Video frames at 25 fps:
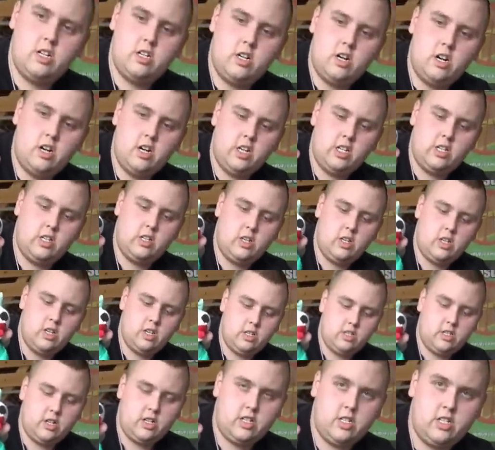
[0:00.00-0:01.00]
Target
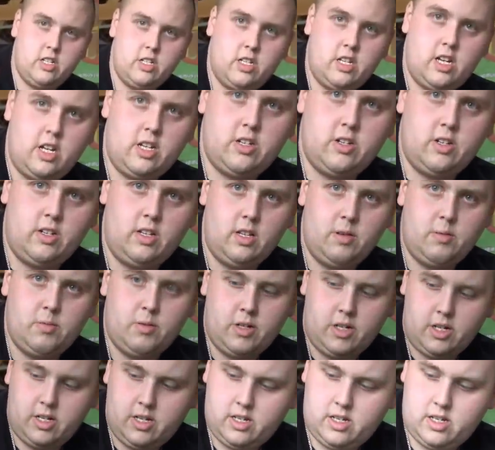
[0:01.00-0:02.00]
dog dressed as a Statue of
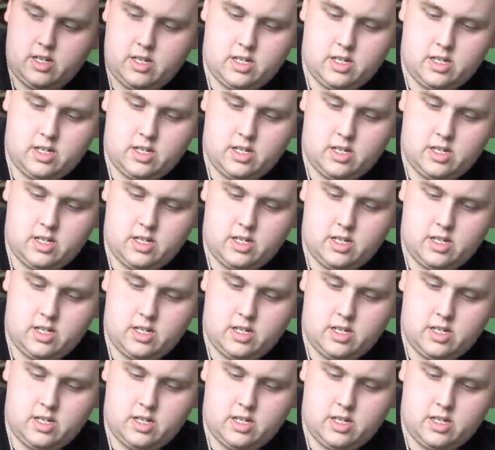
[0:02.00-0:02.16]
Liberty.